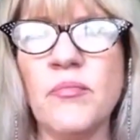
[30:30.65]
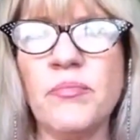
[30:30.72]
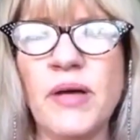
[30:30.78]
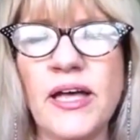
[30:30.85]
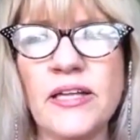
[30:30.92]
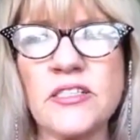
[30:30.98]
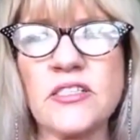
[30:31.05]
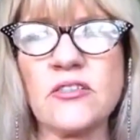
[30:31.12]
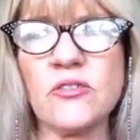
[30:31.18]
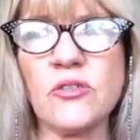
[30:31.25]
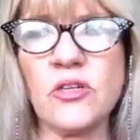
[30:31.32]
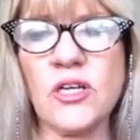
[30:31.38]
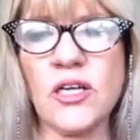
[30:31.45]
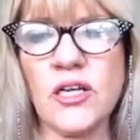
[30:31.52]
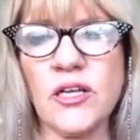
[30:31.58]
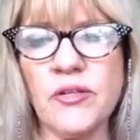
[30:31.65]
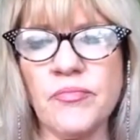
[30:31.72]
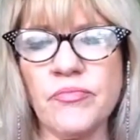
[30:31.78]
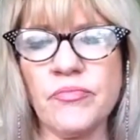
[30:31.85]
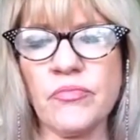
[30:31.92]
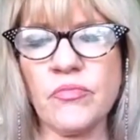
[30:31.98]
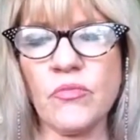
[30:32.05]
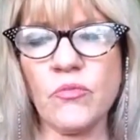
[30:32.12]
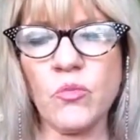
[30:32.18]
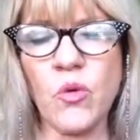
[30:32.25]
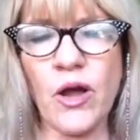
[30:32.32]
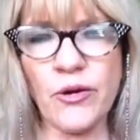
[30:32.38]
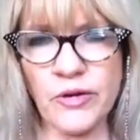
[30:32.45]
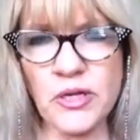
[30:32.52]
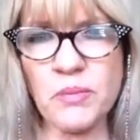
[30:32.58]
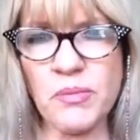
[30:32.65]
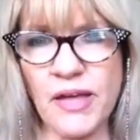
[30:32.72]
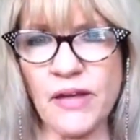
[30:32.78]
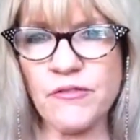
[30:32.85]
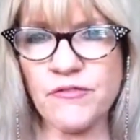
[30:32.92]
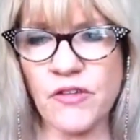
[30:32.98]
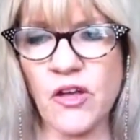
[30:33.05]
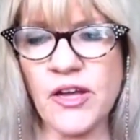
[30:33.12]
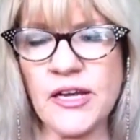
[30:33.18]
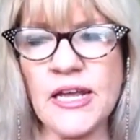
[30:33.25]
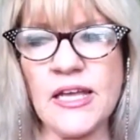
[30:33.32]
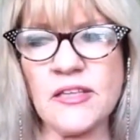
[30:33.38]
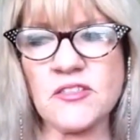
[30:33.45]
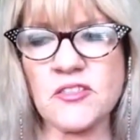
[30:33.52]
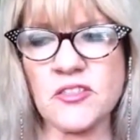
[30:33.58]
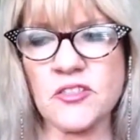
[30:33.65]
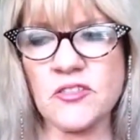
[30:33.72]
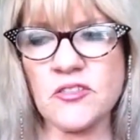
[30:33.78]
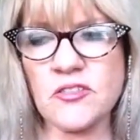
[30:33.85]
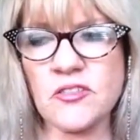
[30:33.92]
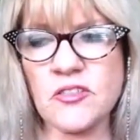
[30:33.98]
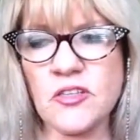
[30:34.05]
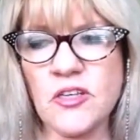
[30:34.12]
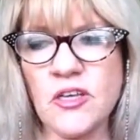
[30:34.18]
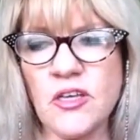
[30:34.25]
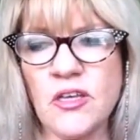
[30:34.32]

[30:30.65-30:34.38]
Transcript: but worry about finances